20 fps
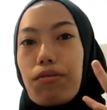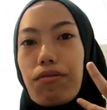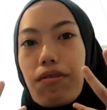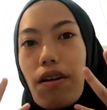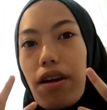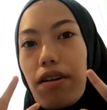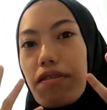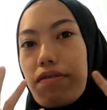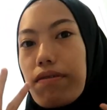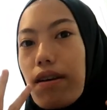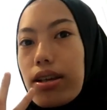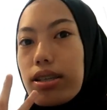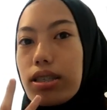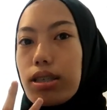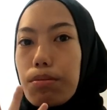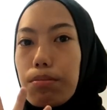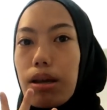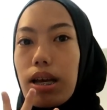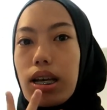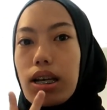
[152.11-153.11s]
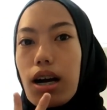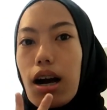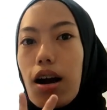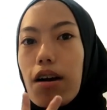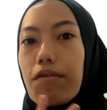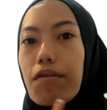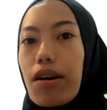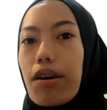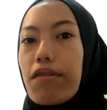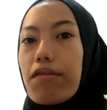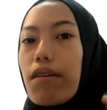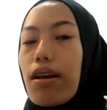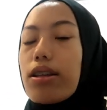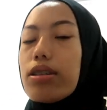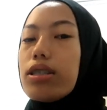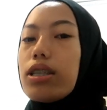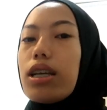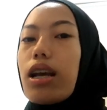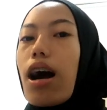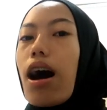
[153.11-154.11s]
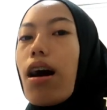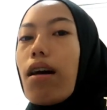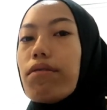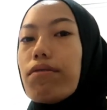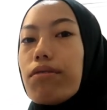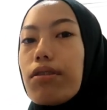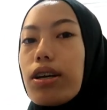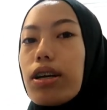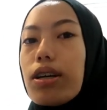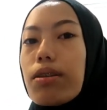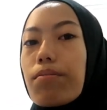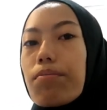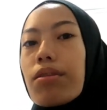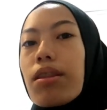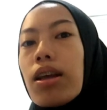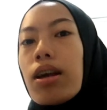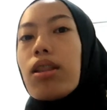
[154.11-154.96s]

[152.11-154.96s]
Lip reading: a very fancy makeup, very fancy outfit.